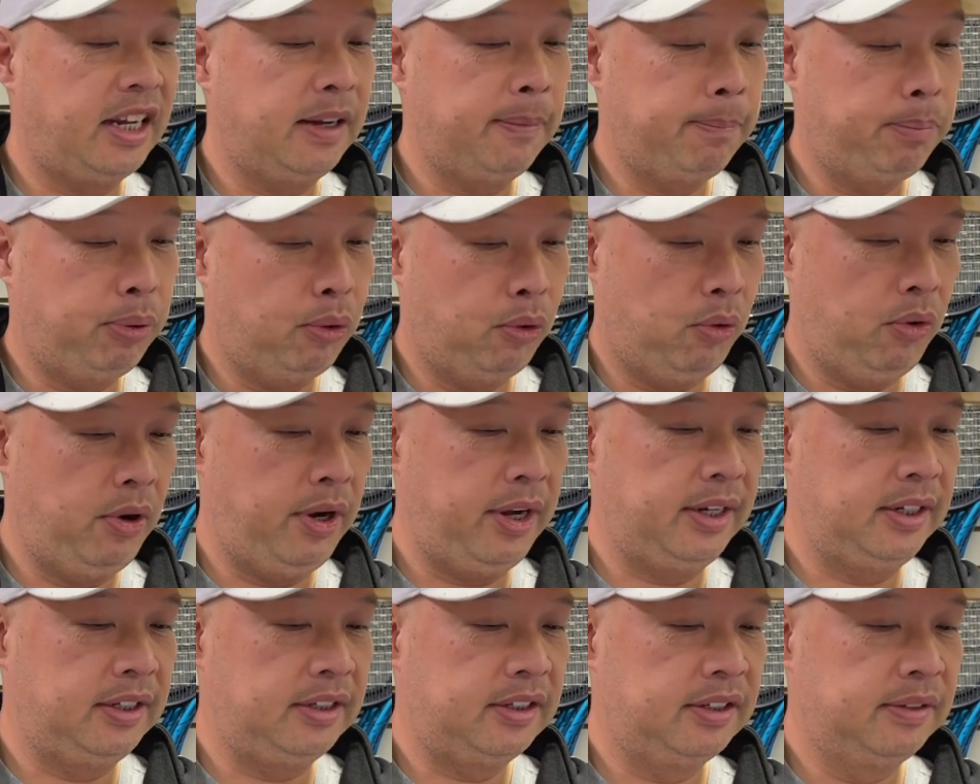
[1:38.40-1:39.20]

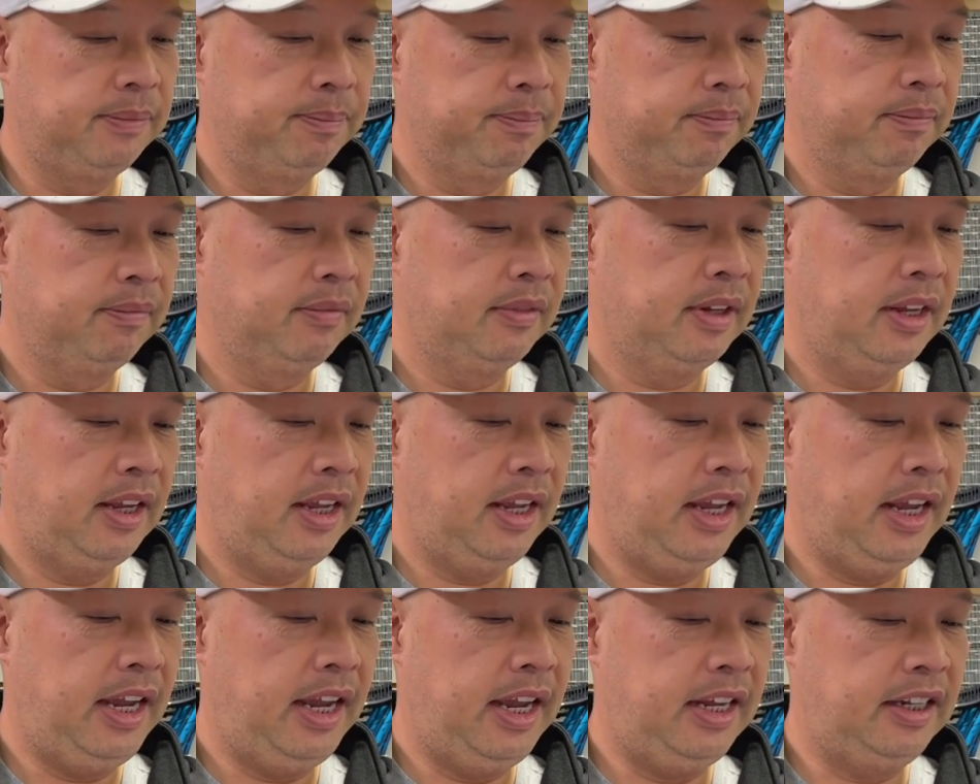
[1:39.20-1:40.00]
point
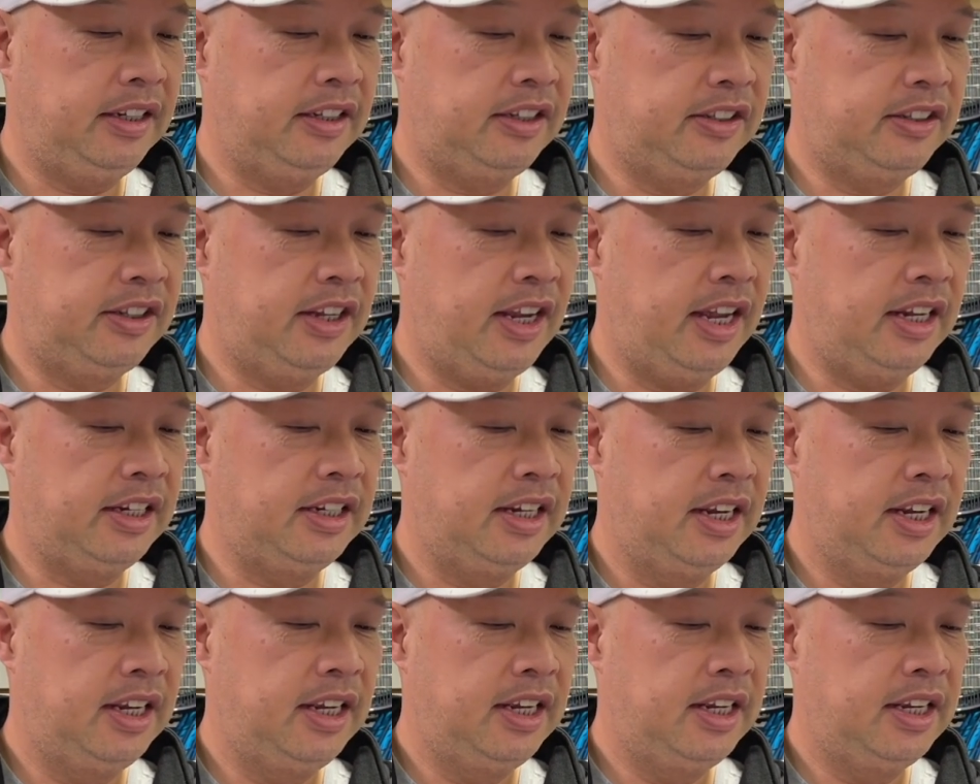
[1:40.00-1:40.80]
and
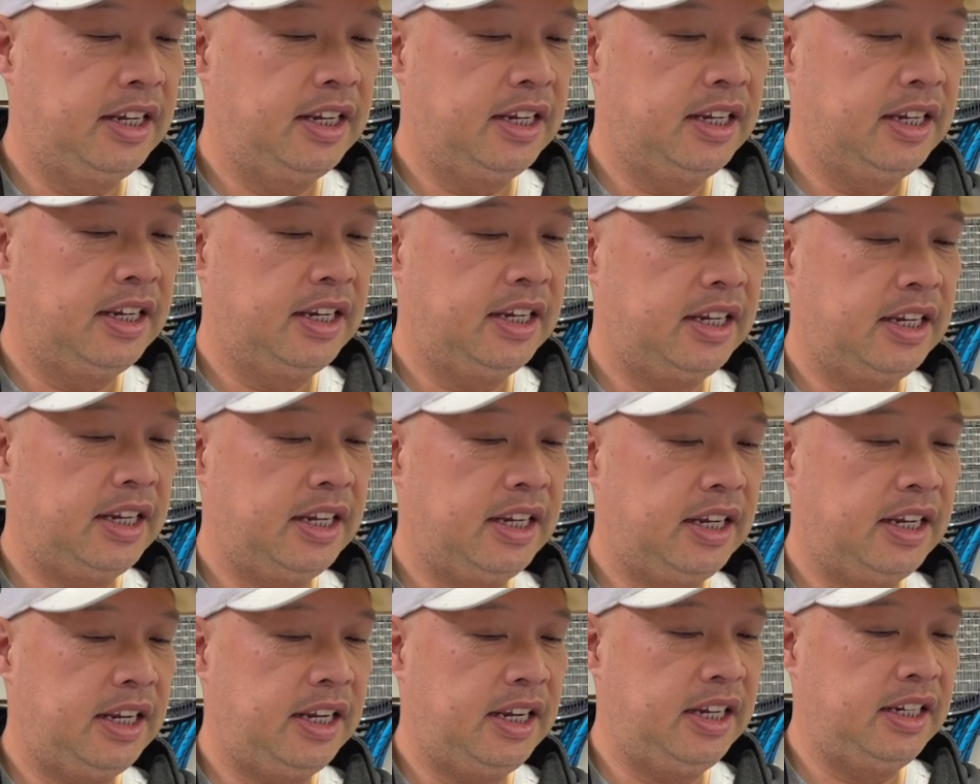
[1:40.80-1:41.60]
said
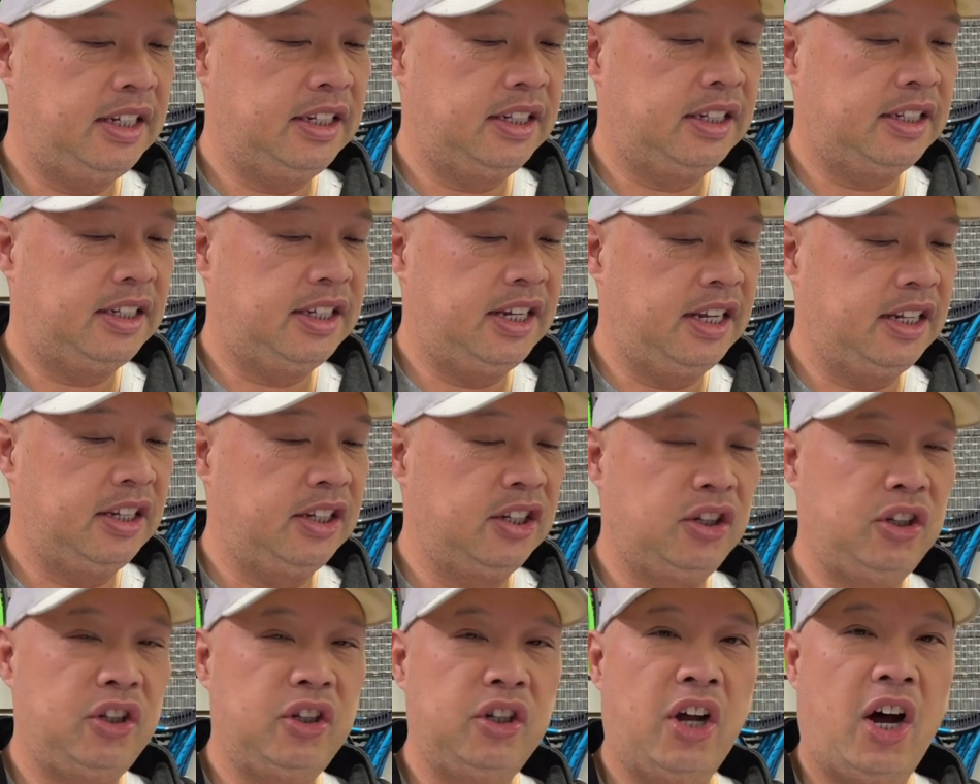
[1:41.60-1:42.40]
it did
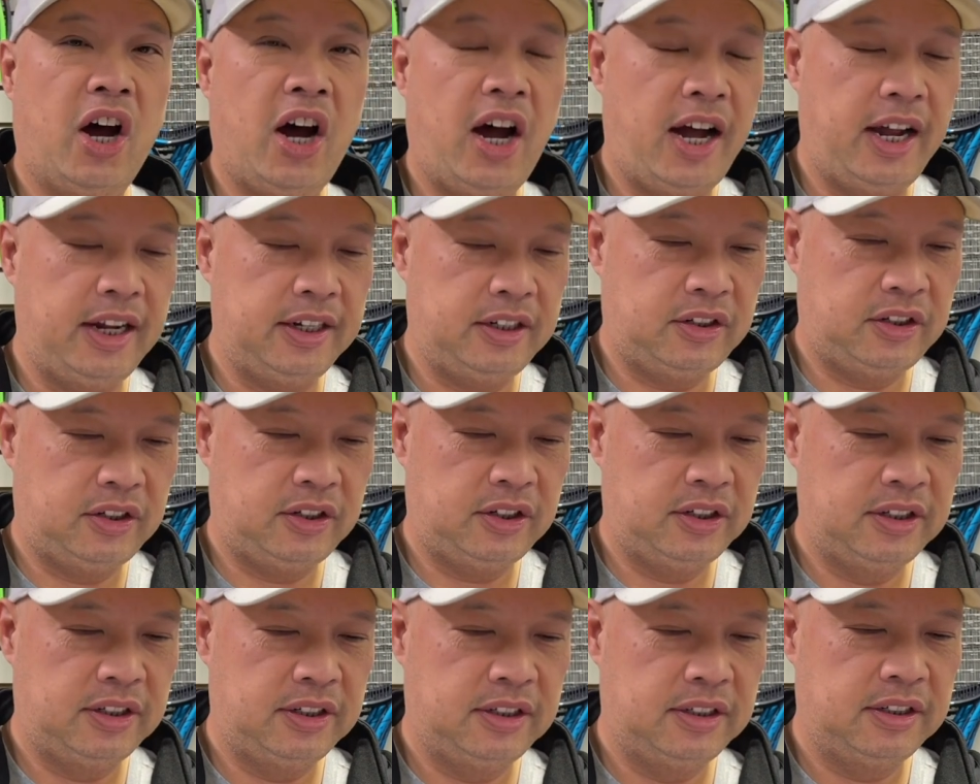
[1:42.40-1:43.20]
not.